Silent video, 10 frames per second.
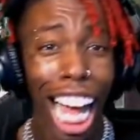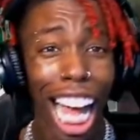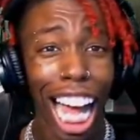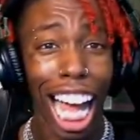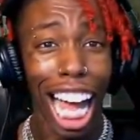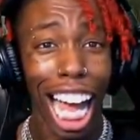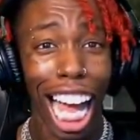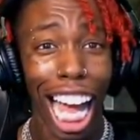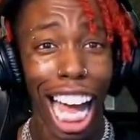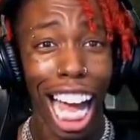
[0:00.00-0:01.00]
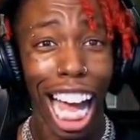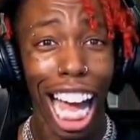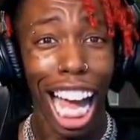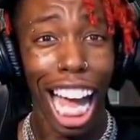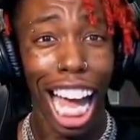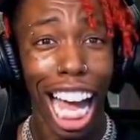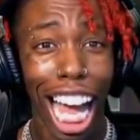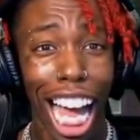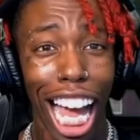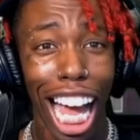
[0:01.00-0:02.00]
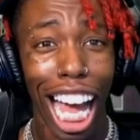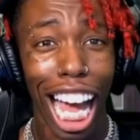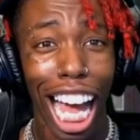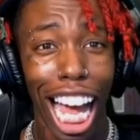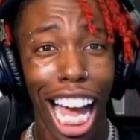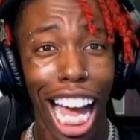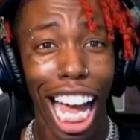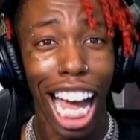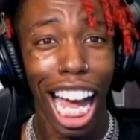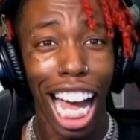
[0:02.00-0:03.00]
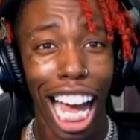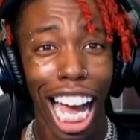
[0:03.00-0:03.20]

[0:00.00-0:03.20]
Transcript: No one is speaking in this clip.